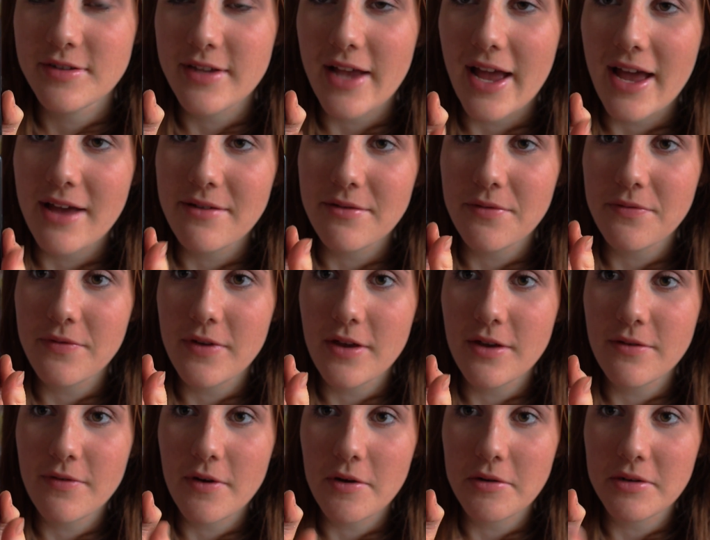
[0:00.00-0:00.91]
So I have a
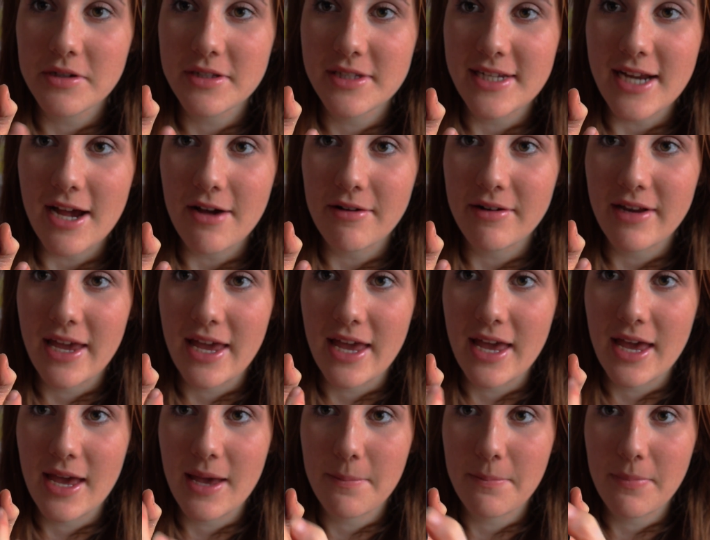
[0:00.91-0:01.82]
few folders down
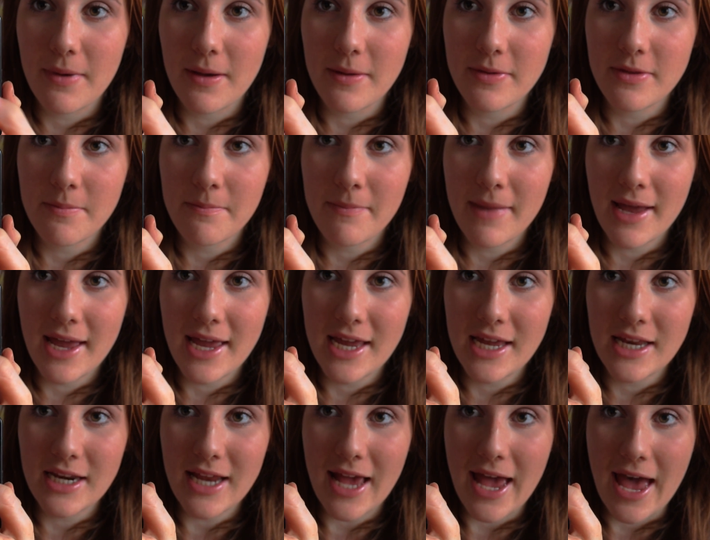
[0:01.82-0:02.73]
here, but the
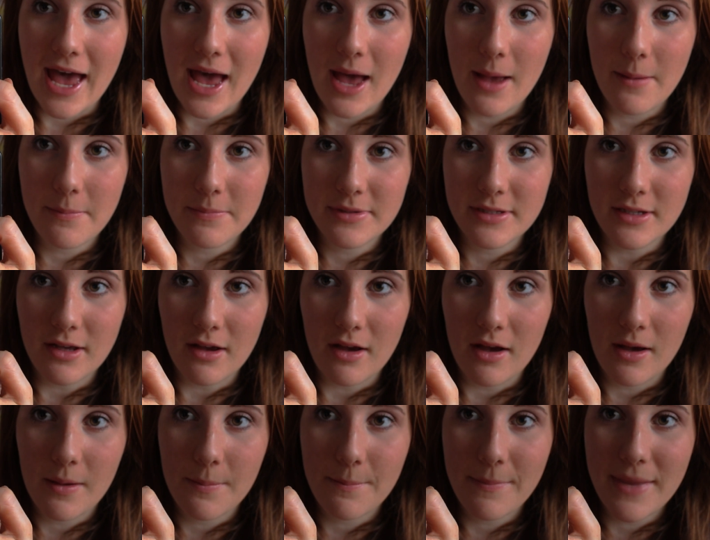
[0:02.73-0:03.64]
main apps
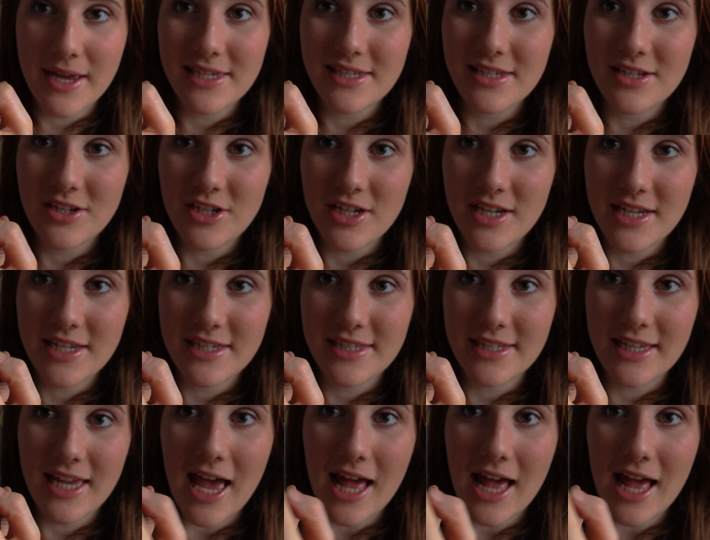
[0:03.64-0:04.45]
are Messages,